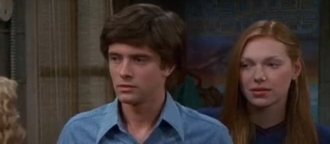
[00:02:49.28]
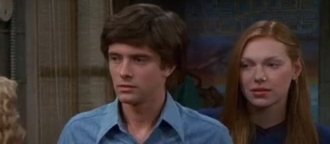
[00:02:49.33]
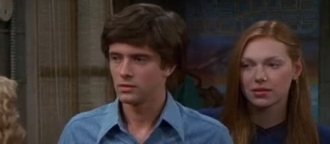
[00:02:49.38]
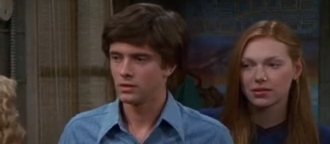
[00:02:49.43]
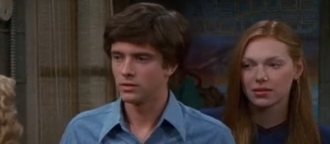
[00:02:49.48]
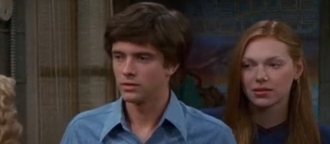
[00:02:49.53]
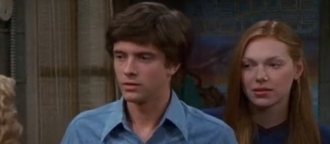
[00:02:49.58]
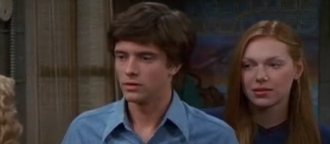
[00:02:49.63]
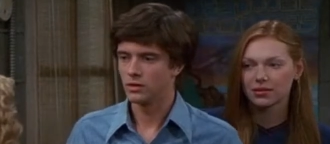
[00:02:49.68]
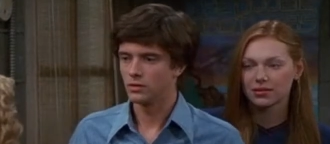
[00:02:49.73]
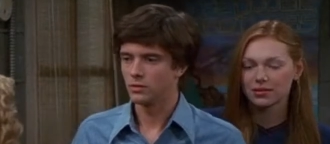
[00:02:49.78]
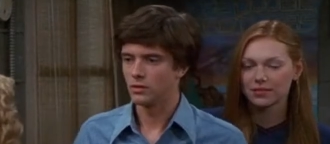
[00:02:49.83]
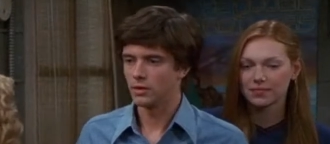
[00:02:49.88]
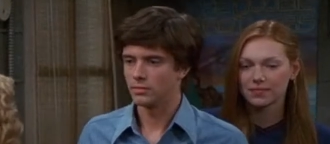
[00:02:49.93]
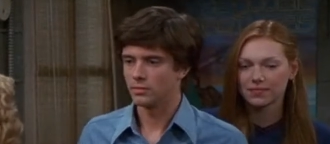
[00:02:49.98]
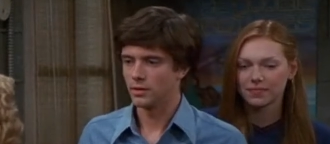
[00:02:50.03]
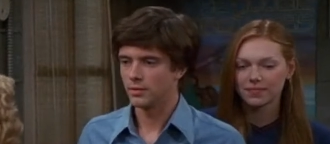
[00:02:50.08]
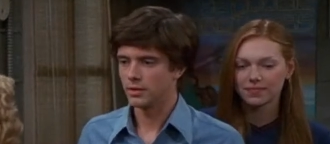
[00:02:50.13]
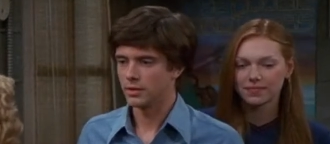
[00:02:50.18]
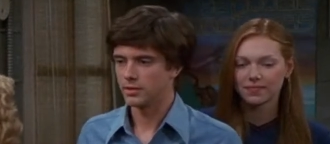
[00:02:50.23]
Speaker 1: Oh, you know
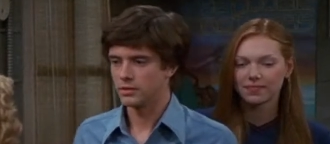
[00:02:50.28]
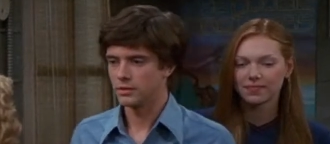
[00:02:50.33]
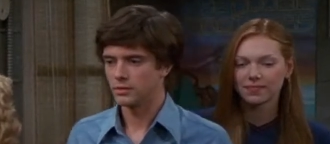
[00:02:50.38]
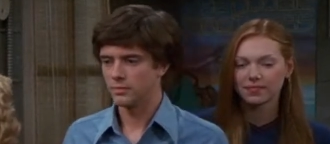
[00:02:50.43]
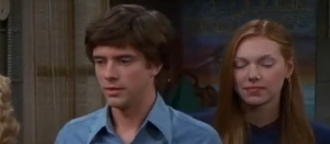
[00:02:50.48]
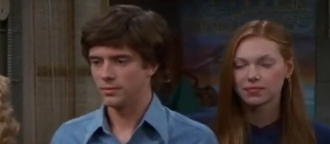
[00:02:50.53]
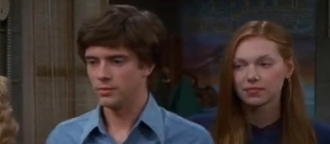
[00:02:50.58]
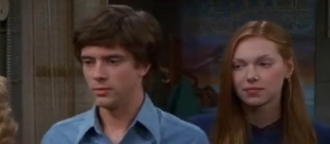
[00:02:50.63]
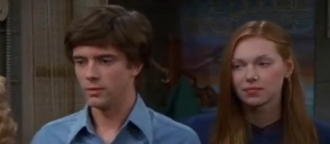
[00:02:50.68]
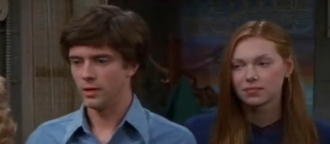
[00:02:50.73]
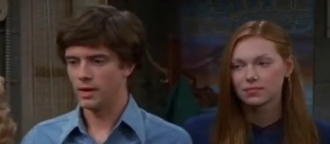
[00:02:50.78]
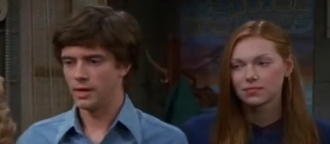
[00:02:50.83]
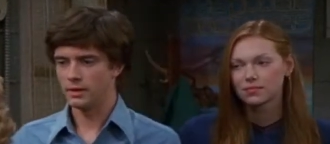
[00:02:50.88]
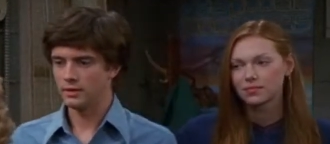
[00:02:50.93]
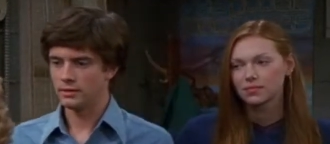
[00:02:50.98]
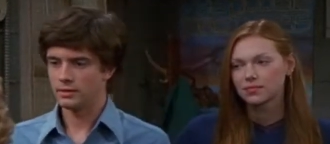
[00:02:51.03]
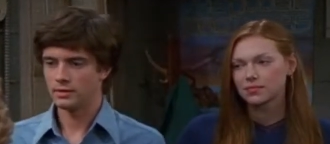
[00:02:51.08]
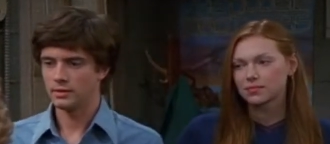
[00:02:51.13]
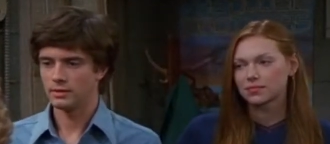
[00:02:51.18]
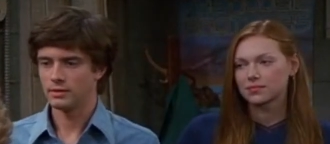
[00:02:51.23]
what, Mom? I think you might be
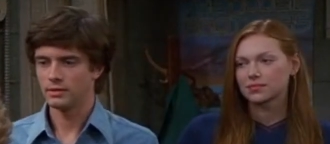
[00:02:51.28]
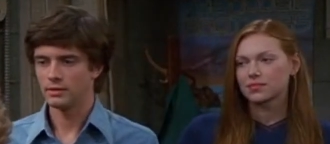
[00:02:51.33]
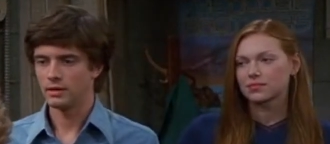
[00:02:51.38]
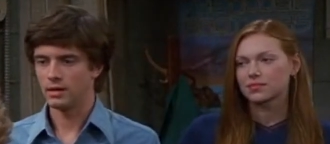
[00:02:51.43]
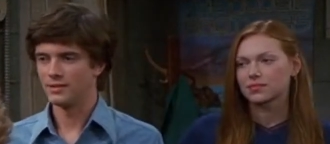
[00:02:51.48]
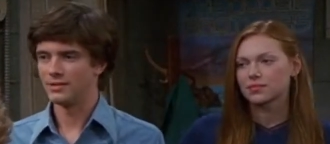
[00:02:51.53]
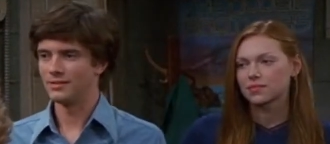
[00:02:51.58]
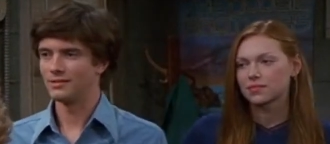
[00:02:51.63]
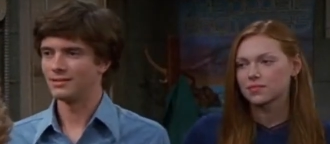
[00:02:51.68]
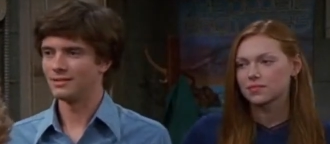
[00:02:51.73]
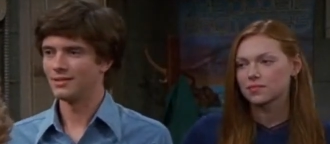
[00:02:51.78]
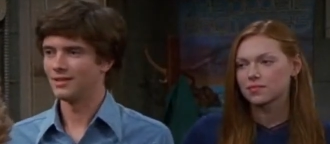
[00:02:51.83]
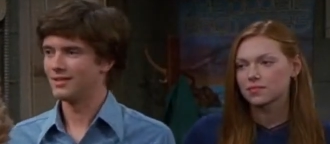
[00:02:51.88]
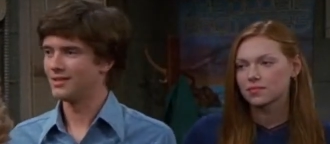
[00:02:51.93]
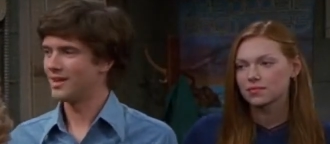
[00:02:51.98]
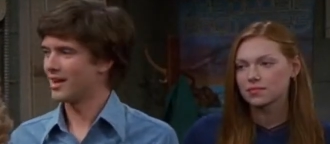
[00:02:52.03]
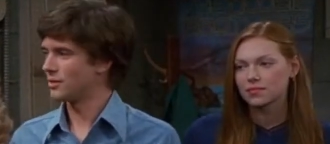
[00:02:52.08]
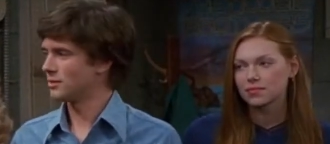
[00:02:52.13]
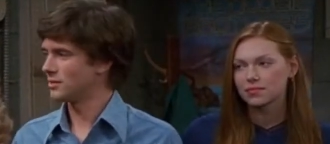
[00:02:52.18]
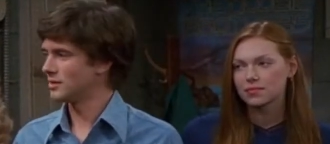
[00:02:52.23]
right. I mean,
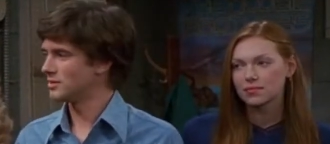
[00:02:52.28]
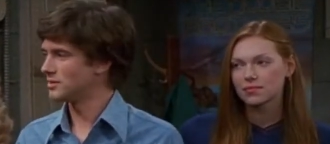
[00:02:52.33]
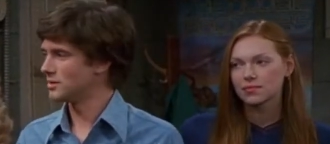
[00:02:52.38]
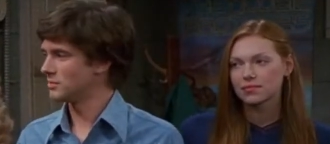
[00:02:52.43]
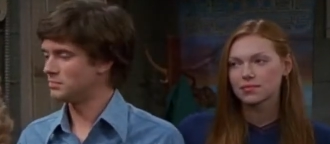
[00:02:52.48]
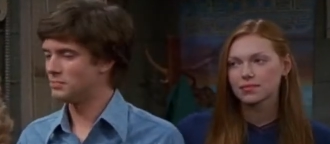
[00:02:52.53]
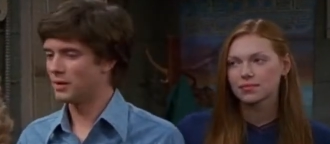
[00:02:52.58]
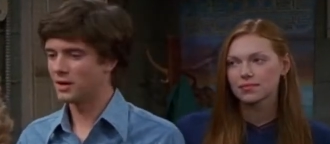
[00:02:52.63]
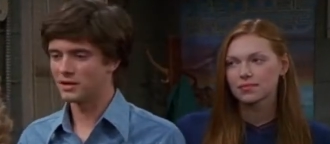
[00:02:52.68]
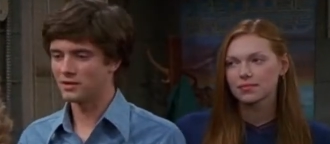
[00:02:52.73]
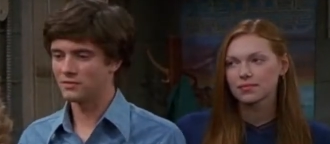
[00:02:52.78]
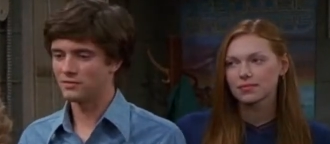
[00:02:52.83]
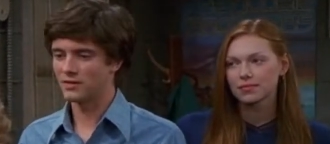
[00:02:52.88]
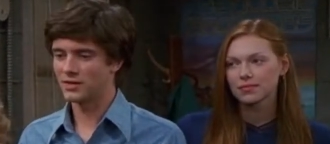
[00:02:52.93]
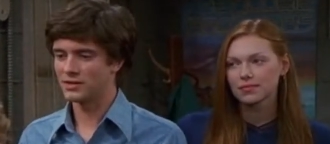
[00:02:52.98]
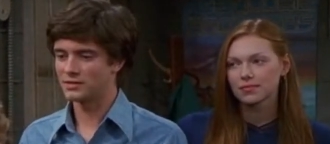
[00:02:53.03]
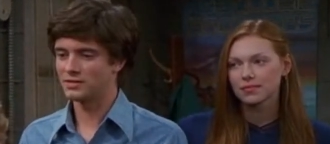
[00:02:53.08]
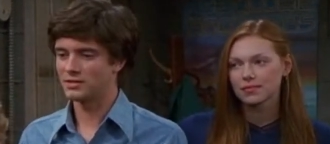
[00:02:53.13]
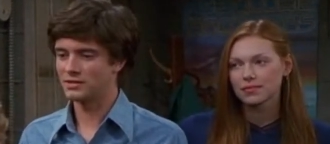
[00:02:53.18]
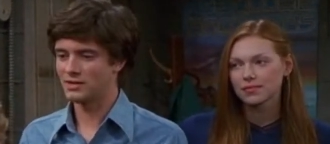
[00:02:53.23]
not only is it bug
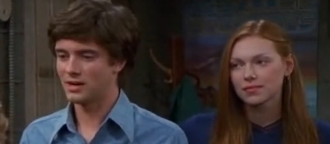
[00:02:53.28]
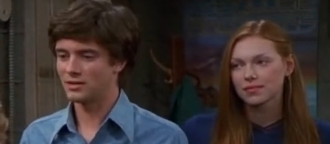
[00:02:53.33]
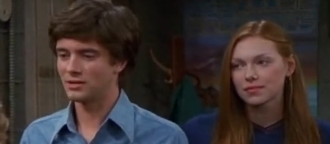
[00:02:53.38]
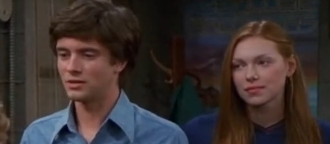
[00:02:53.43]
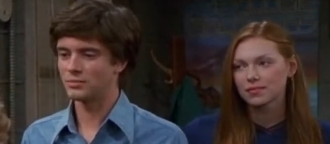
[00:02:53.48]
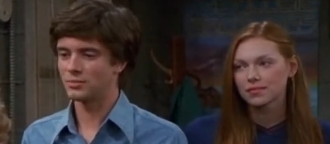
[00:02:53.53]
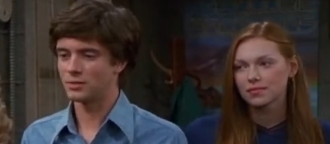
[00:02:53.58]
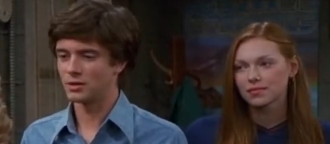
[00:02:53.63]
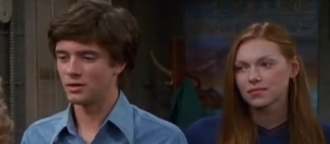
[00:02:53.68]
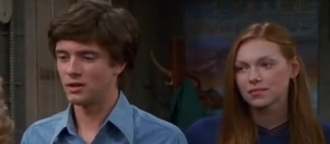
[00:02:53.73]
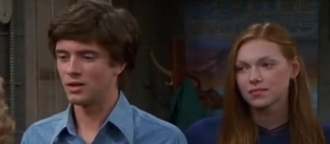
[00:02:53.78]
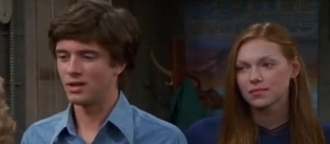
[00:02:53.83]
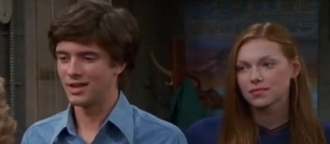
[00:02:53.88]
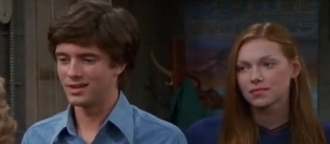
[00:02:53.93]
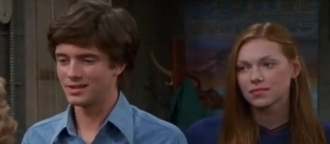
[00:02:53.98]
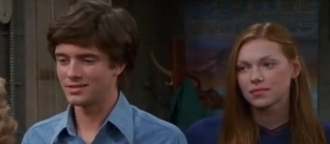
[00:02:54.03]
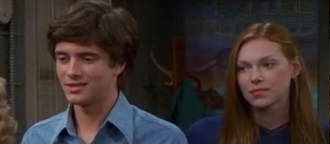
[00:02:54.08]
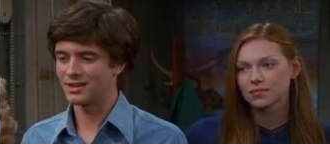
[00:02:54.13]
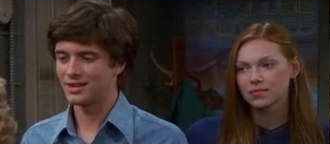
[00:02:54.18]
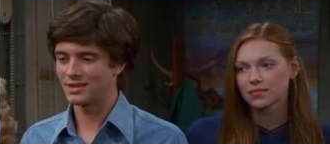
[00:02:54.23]
infested down here, but in all
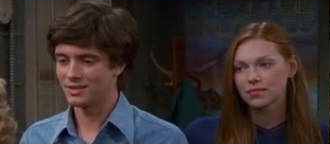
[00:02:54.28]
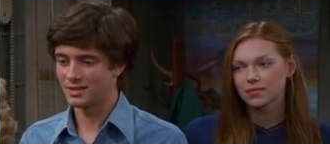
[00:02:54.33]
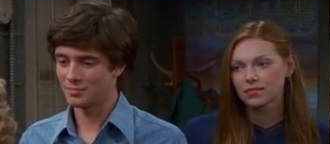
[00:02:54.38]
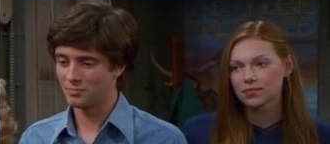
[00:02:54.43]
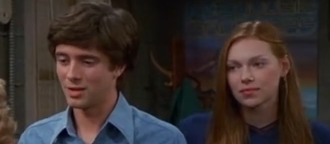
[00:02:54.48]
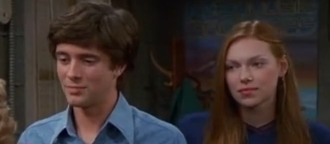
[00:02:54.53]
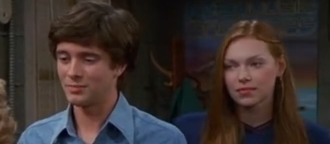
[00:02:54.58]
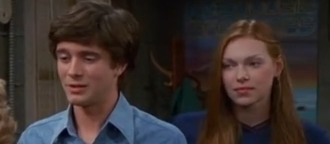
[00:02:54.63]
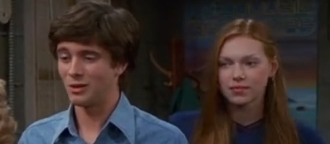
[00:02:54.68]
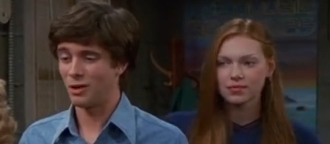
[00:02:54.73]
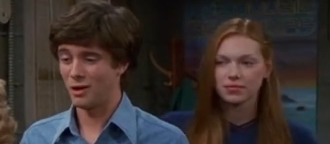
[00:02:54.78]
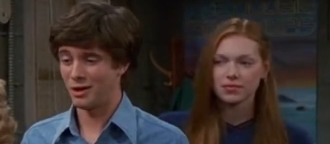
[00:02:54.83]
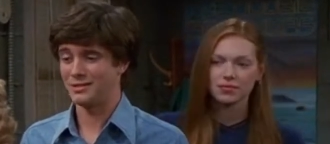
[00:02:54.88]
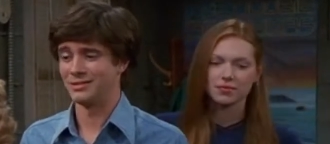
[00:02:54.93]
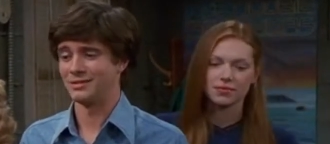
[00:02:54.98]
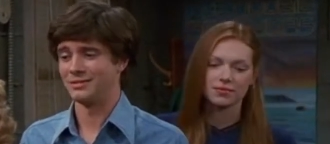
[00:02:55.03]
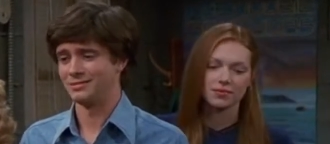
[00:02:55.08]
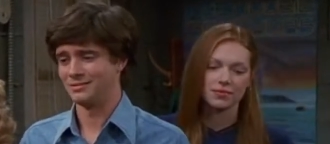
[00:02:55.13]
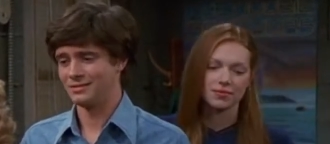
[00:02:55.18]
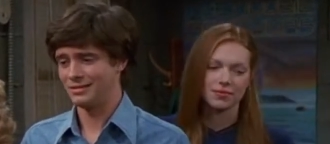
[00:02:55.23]
honesty, I think it might be haunted.